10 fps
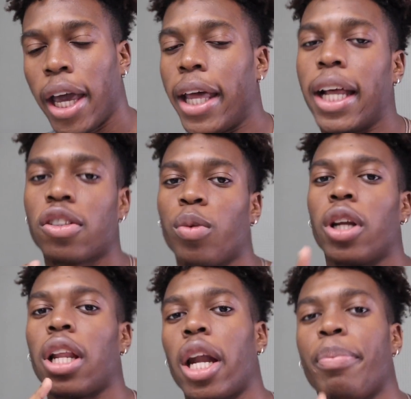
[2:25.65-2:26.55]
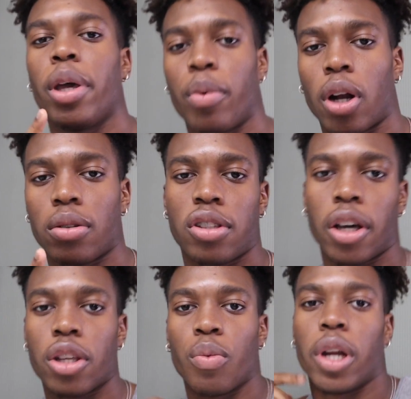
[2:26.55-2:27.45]
And that's what a lot of people don't
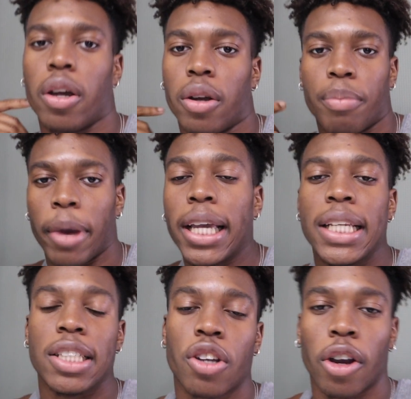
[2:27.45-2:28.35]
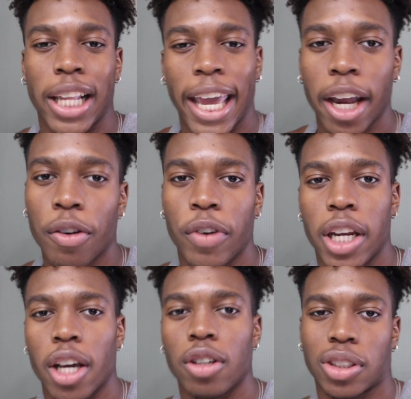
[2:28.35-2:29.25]
tell you when they're making these curly hair
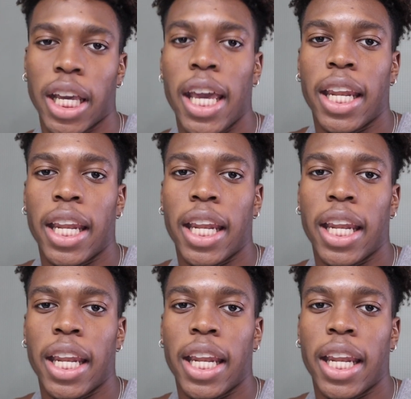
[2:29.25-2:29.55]
videos.